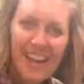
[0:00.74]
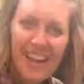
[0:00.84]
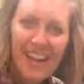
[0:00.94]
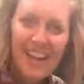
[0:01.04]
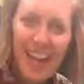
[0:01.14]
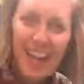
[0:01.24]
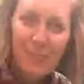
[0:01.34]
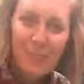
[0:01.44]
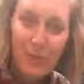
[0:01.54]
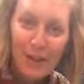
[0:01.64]
Welcome
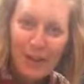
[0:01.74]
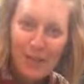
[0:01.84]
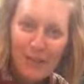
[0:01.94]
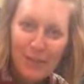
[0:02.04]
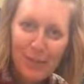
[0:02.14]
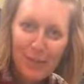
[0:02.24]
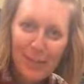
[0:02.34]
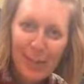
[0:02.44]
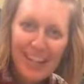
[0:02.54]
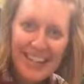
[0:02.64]
everyone.
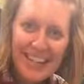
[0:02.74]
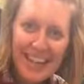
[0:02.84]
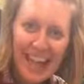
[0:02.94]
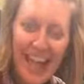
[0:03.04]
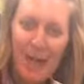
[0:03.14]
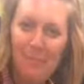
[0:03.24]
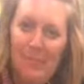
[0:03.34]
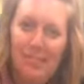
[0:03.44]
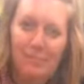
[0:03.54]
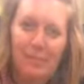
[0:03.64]
Happy to be
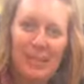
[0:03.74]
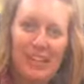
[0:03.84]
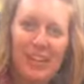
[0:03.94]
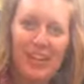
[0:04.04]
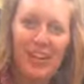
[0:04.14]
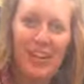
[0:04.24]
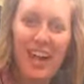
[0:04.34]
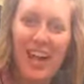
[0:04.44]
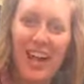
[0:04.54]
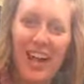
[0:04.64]
here on